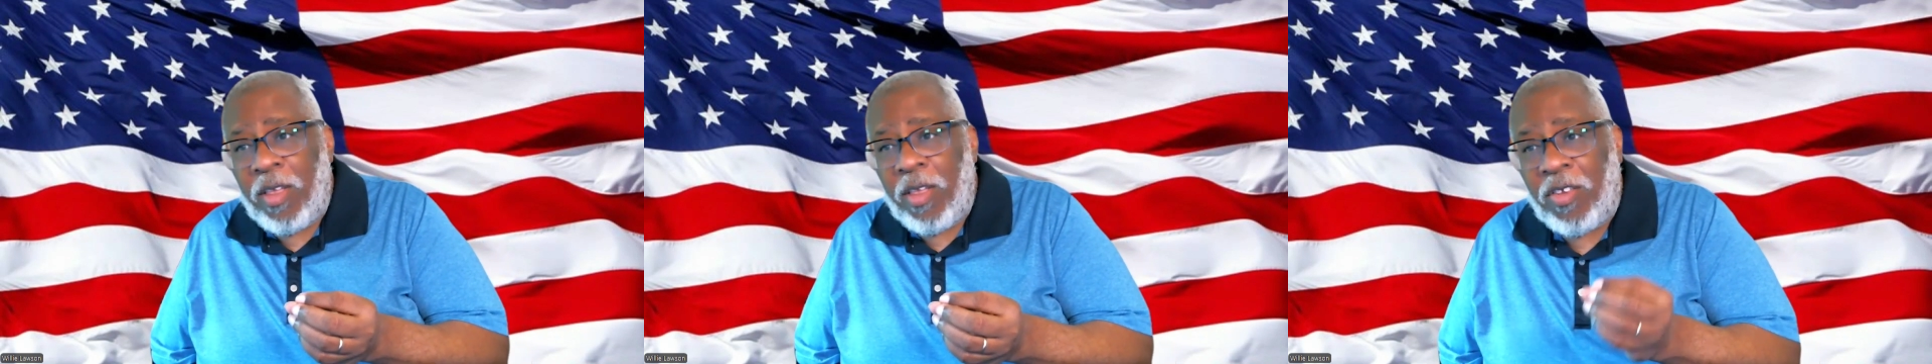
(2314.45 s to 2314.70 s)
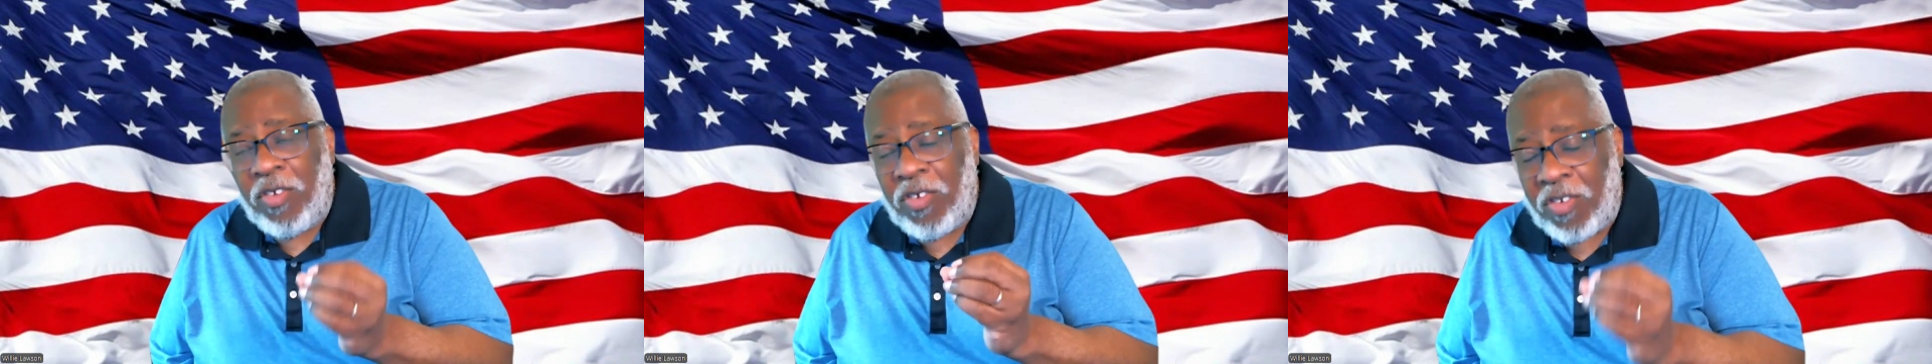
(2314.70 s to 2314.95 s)

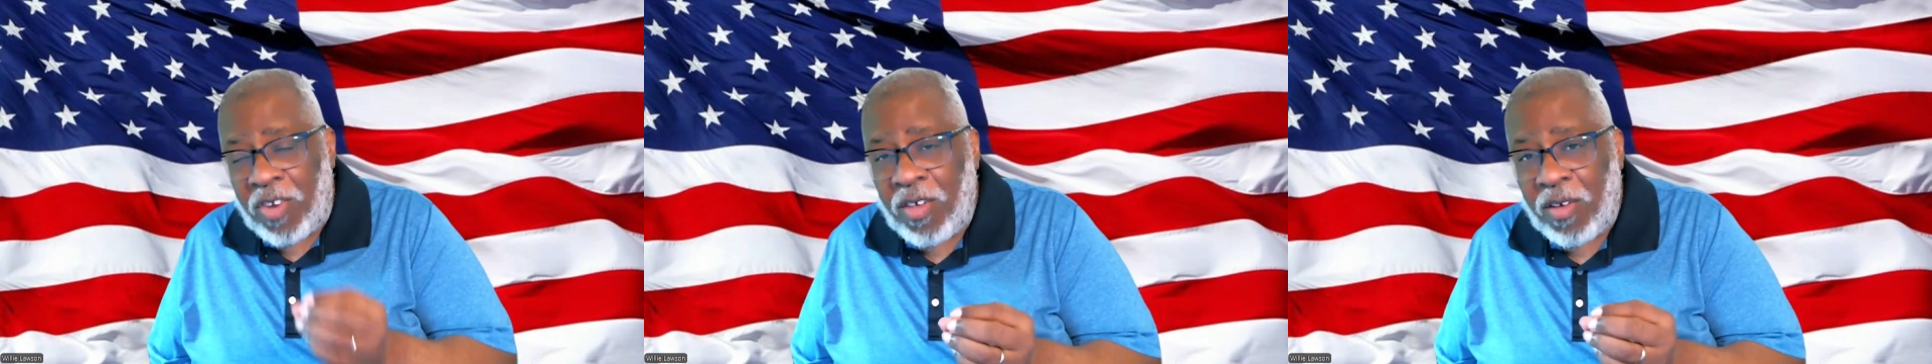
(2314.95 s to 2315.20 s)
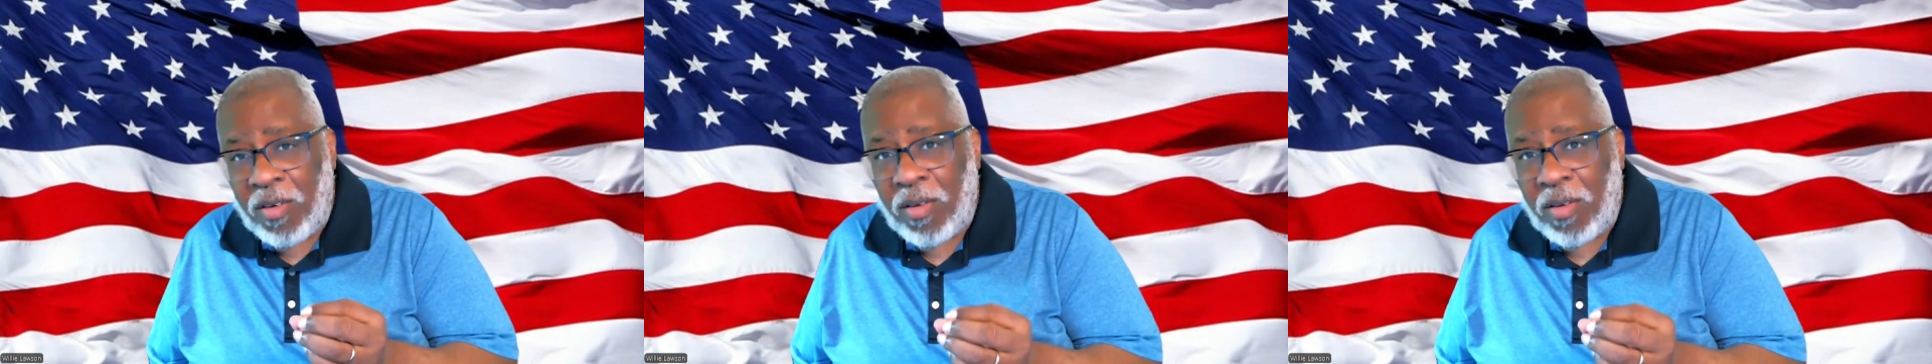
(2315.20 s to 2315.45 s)
you
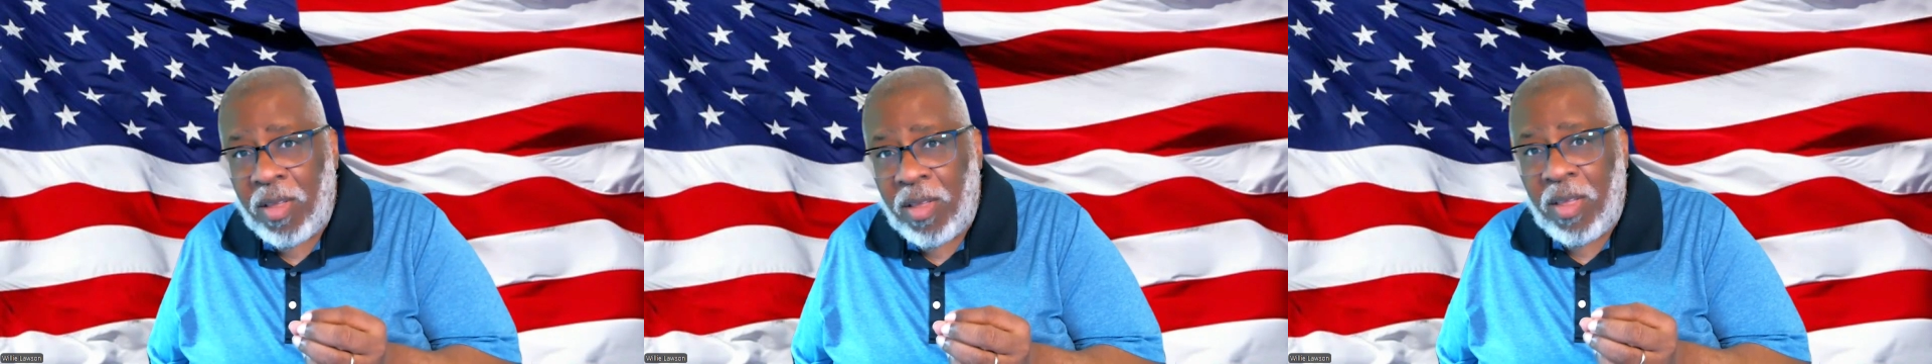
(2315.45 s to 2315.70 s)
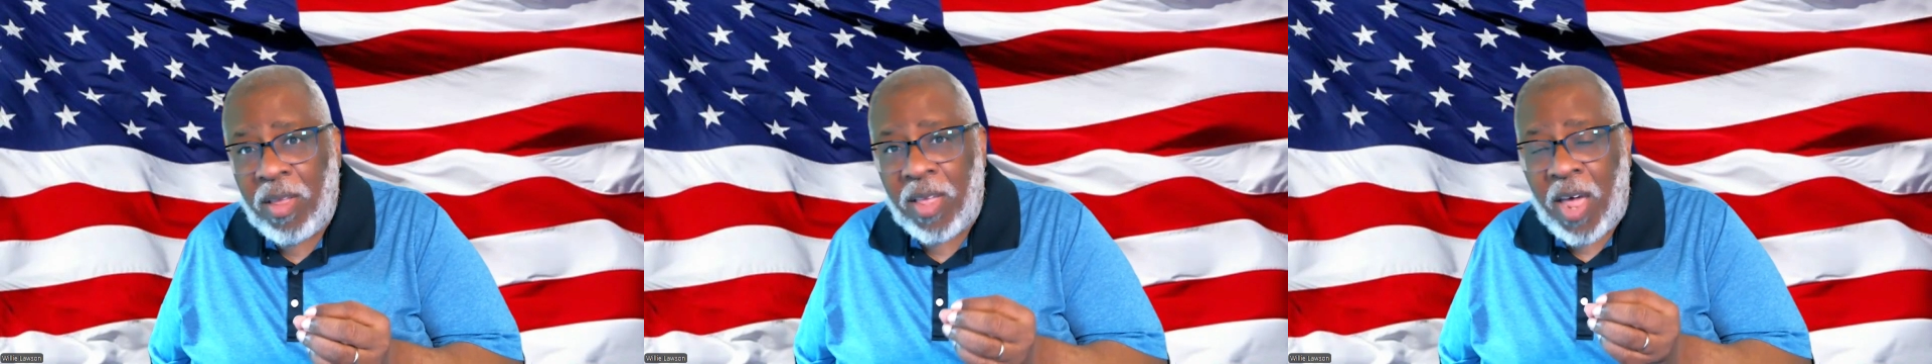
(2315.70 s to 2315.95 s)
still
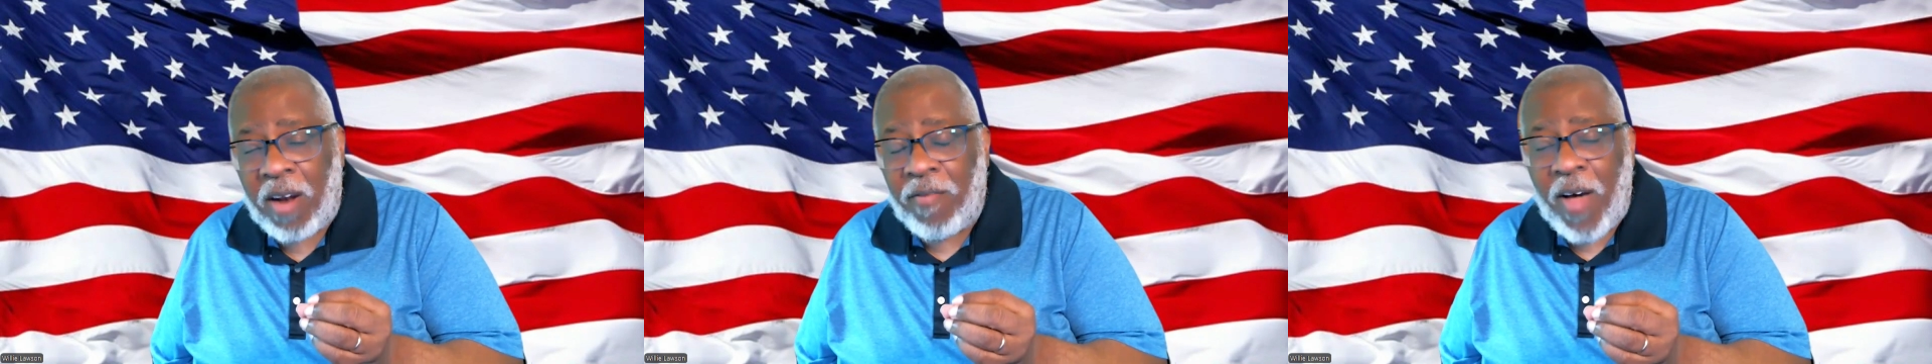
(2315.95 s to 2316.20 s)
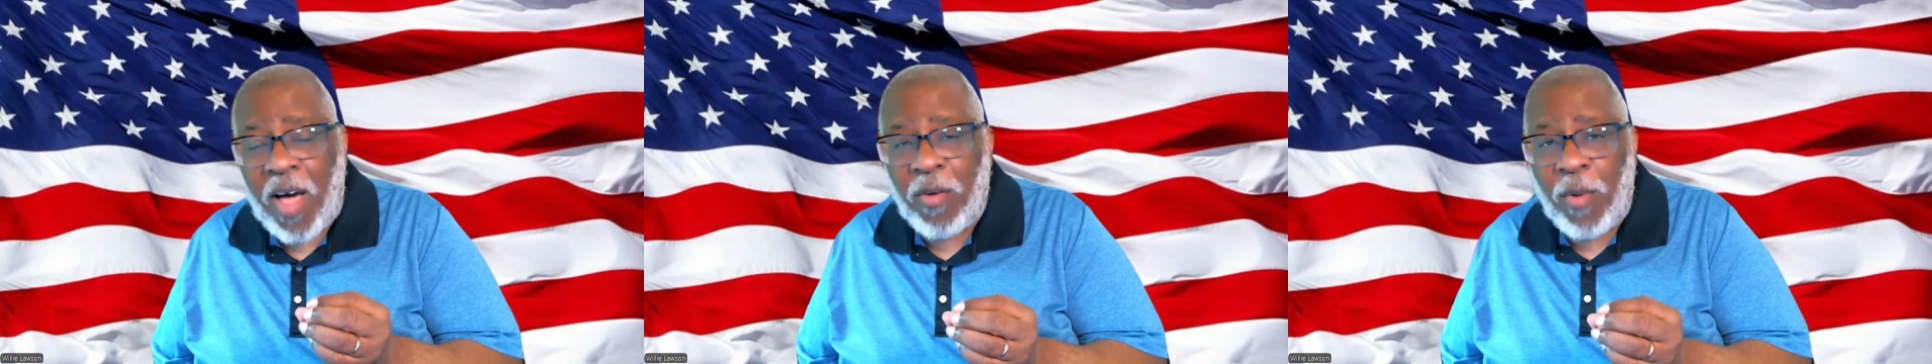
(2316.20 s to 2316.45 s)
gotta
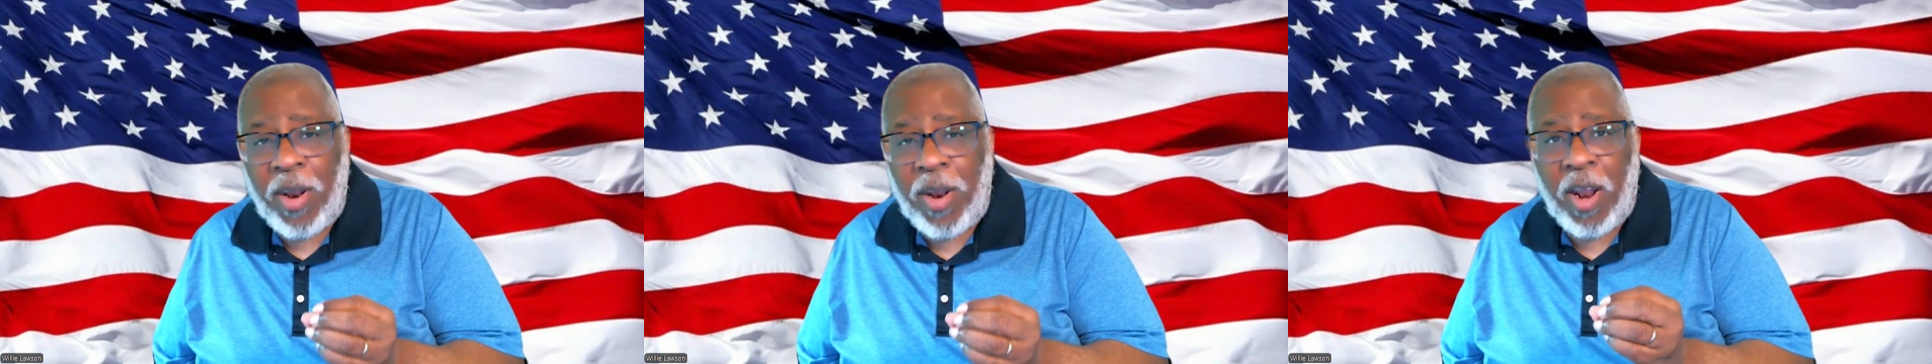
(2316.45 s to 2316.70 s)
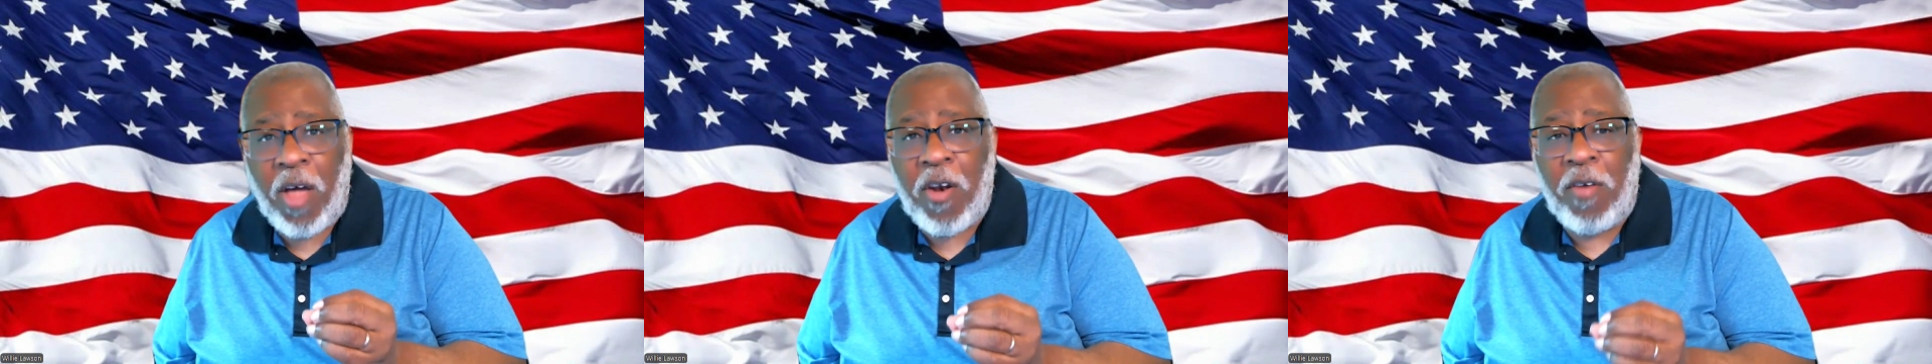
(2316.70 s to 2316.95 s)
find a way to
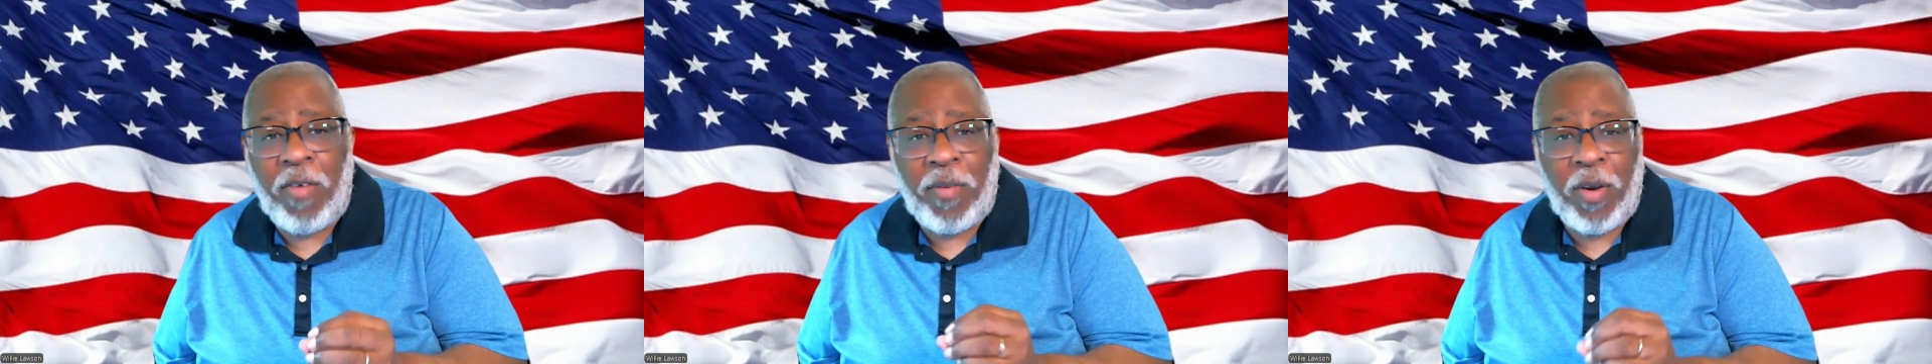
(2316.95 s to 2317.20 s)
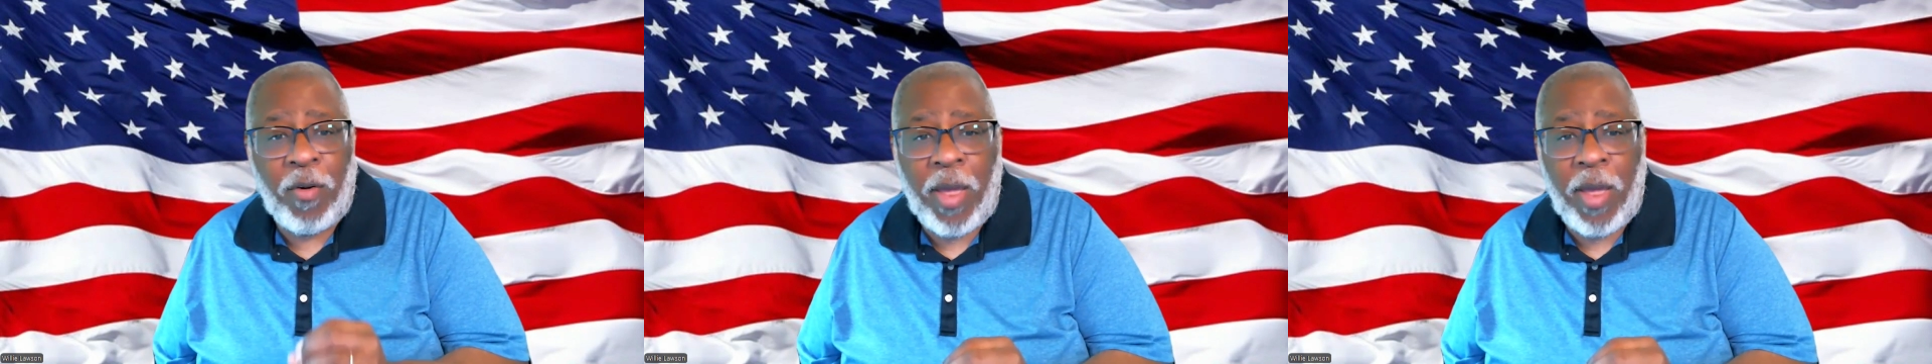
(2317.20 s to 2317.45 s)
get
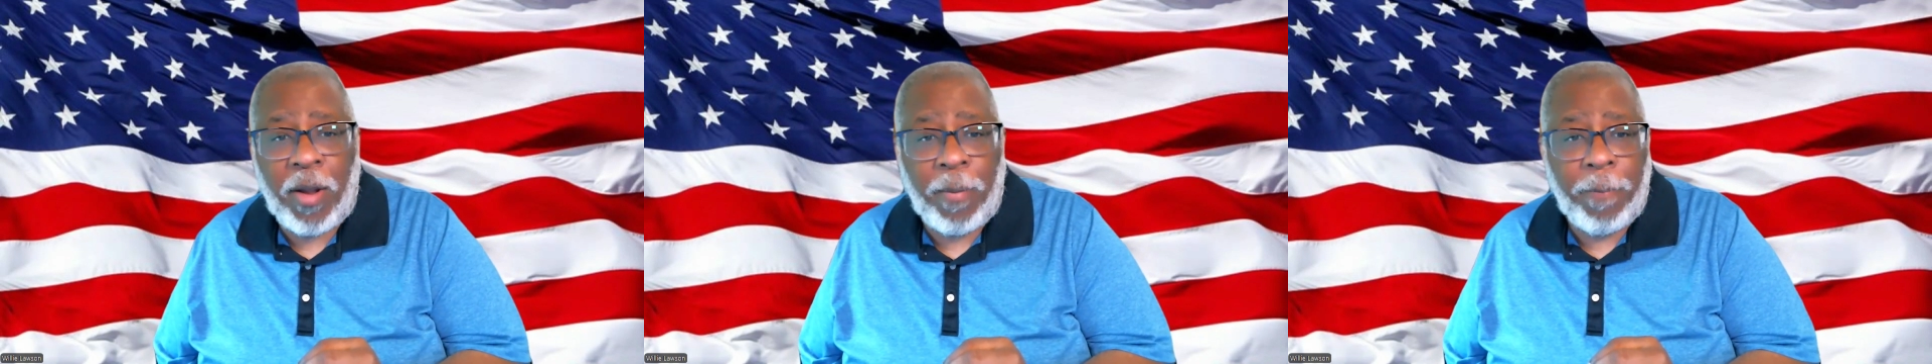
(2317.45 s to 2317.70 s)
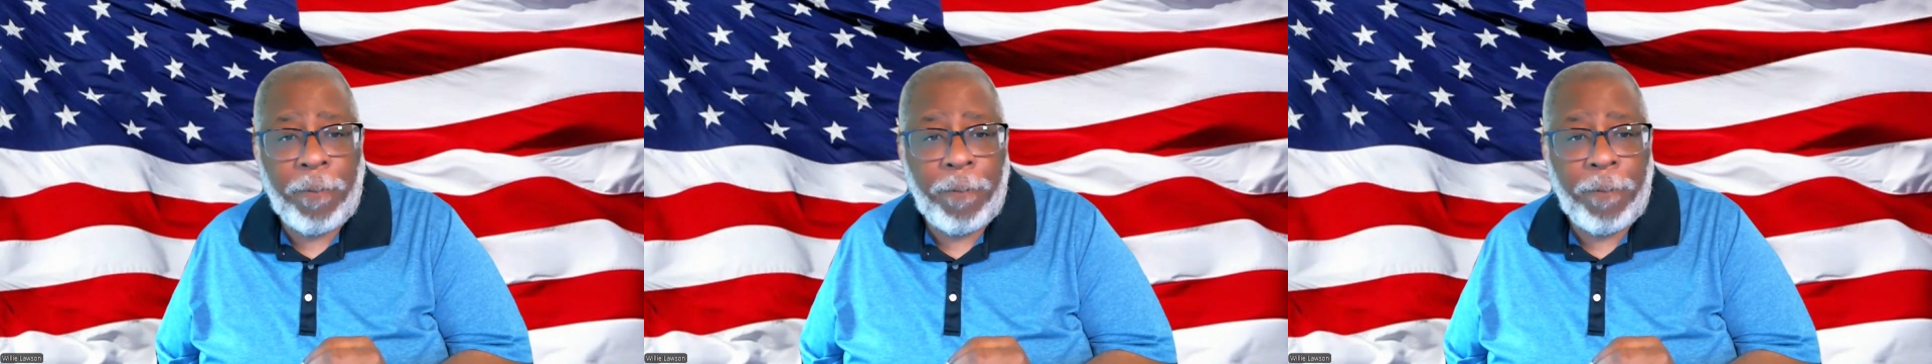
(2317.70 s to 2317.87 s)
150 grand up.